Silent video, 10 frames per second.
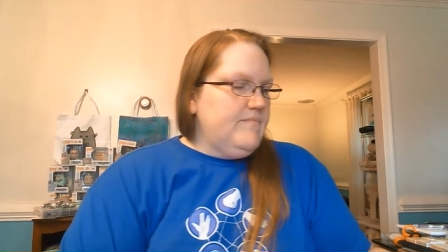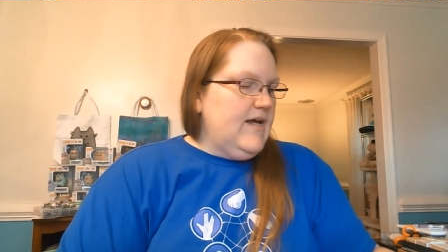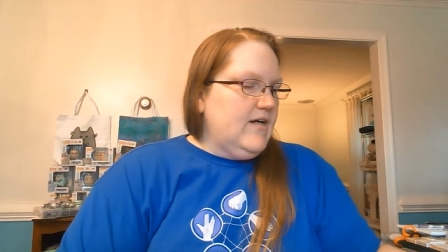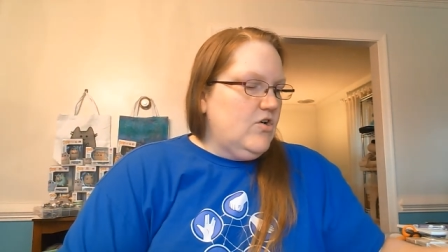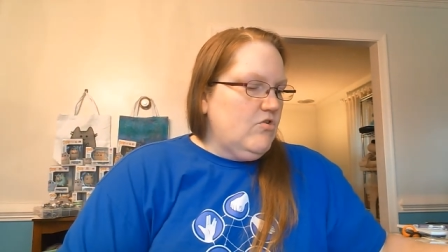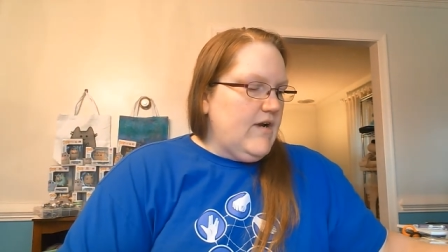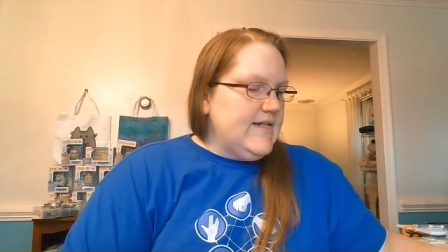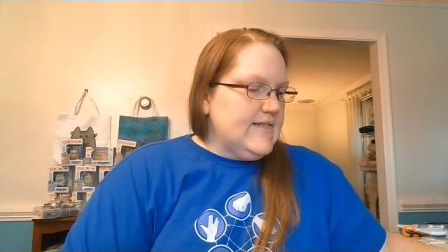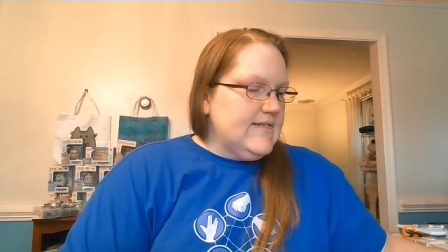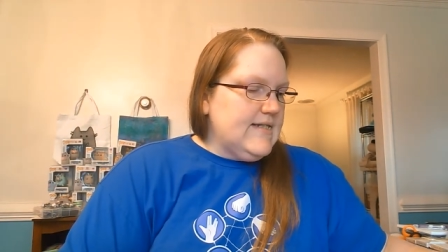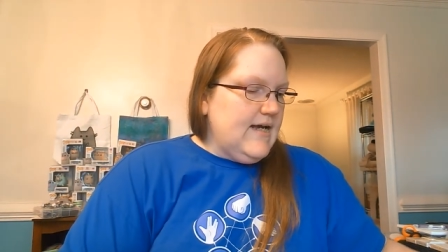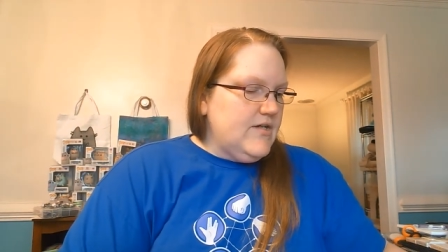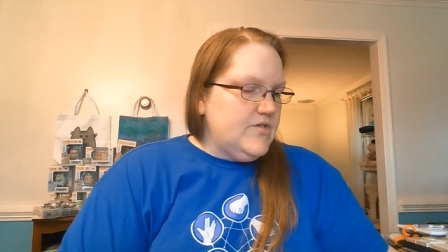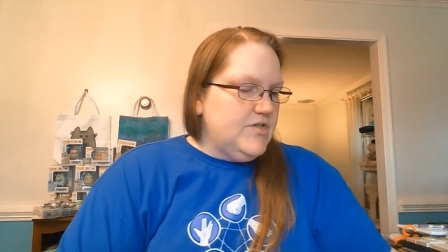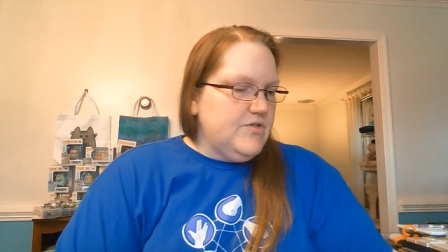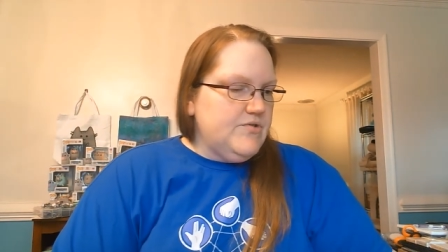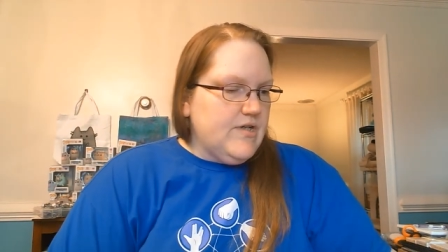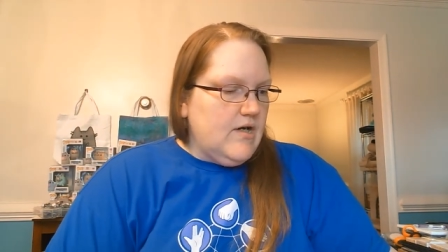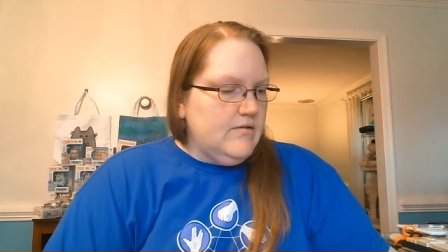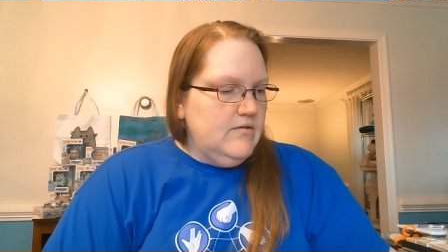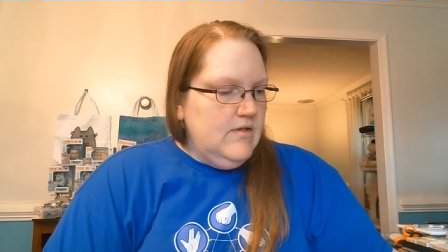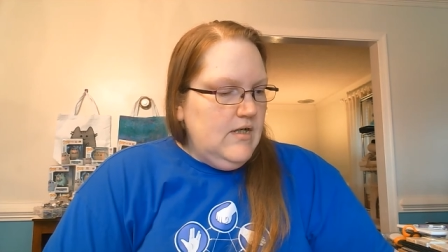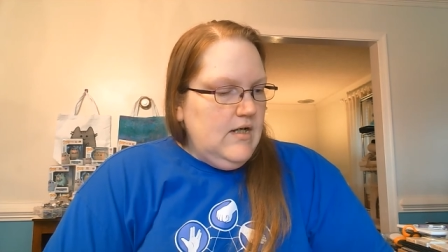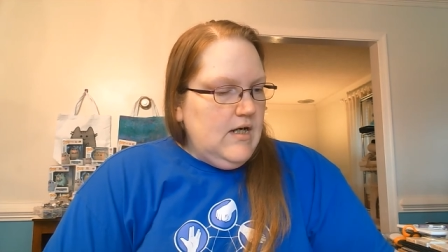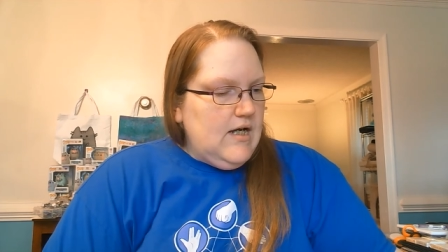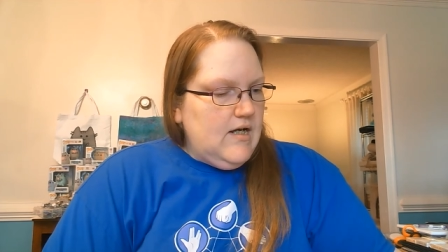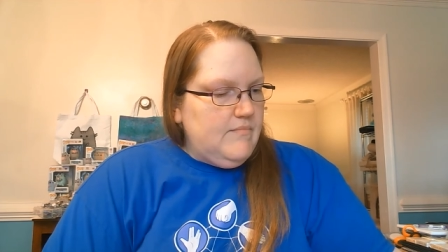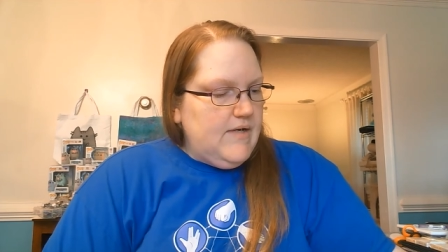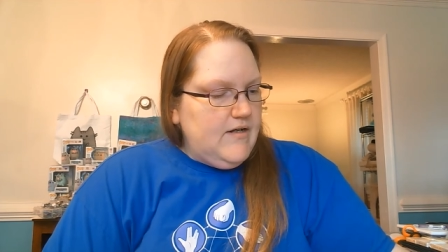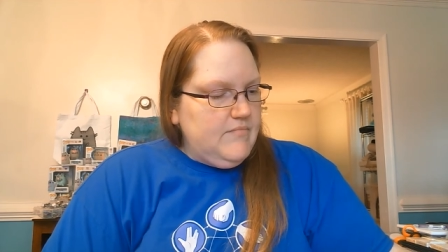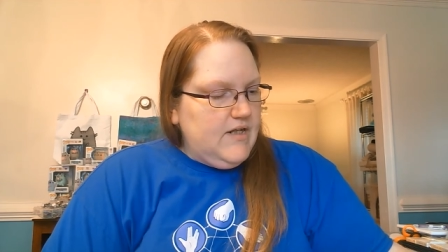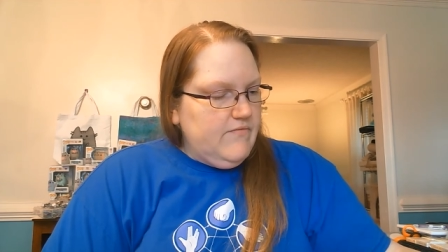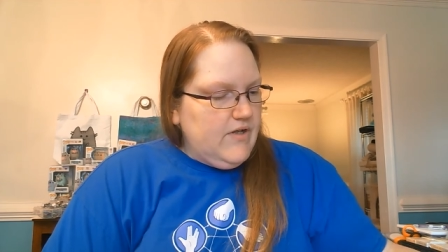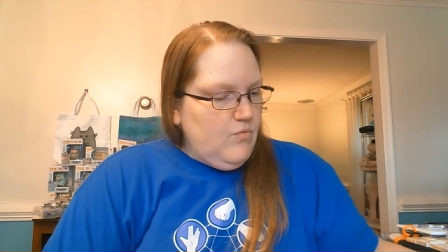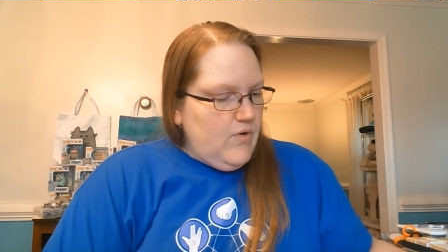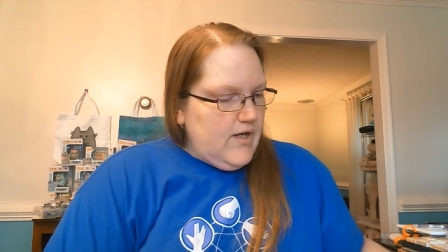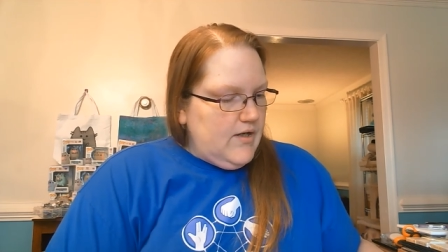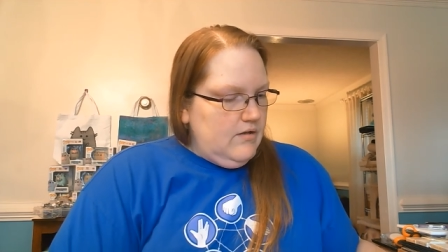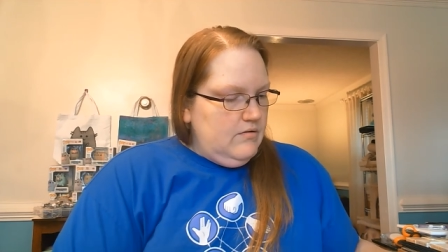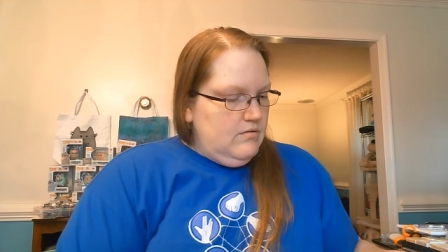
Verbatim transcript: that crazy stash that you saw, um, I am giving away